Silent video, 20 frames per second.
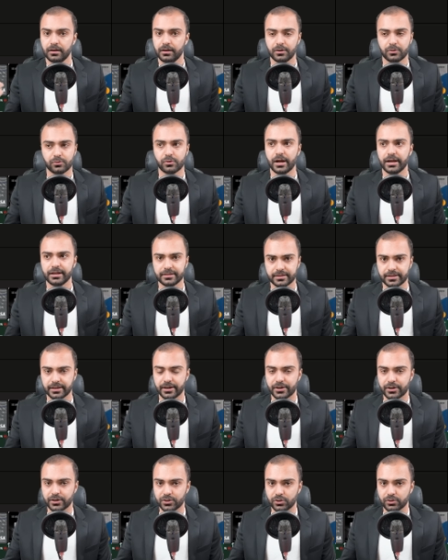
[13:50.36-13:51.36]
Right
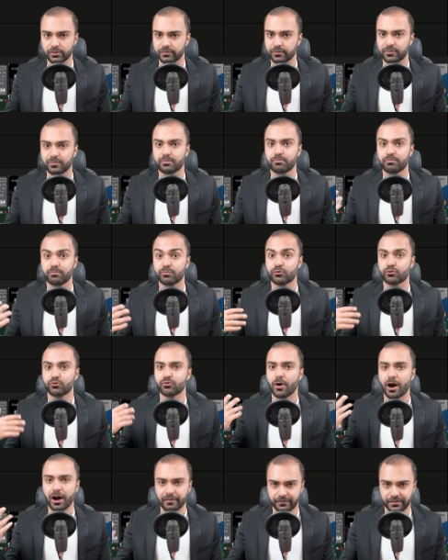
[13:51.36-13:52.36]
there, you've
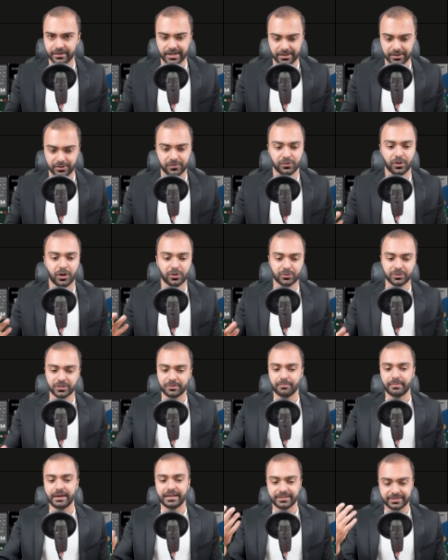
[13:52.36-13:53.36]
profited. You've not only
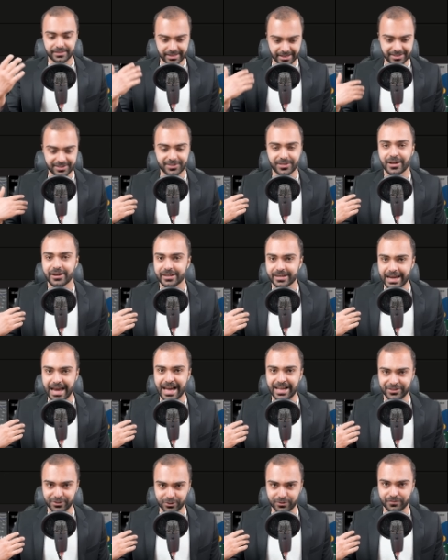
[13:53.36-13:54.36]
made the entire
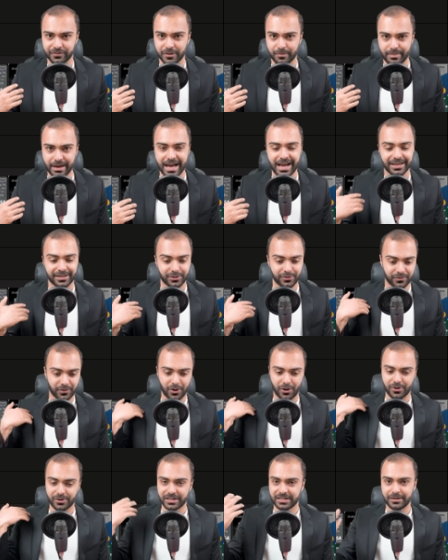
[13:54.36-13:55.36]
annual fee back, you've
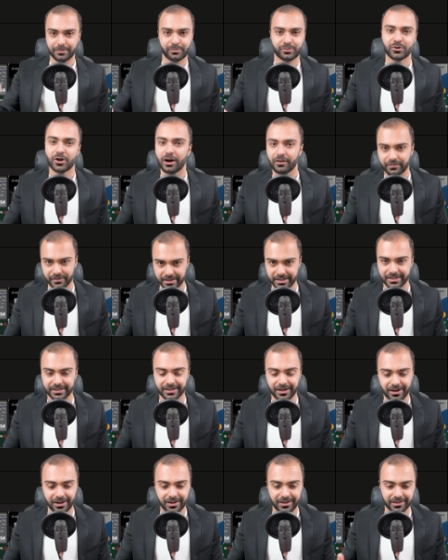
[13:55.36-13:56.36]
already profited
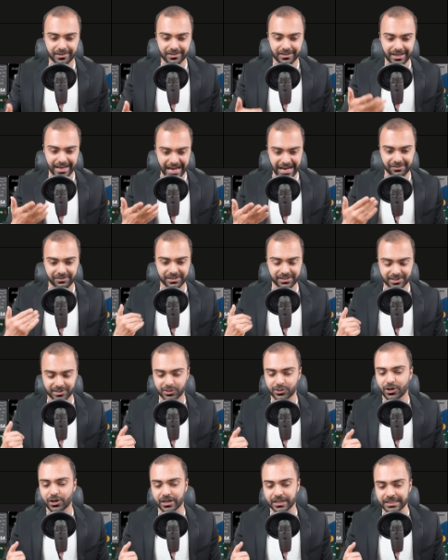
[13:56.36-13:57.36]
on having this
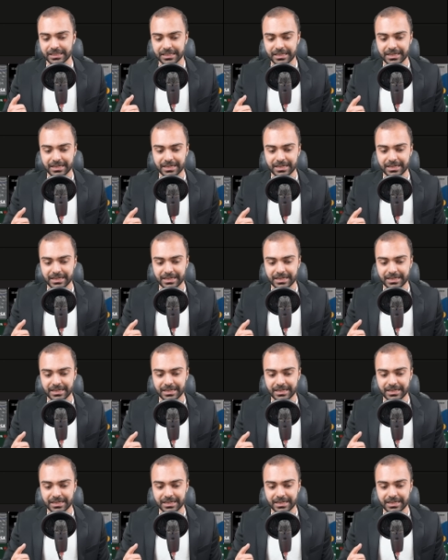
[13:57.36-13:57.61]
card.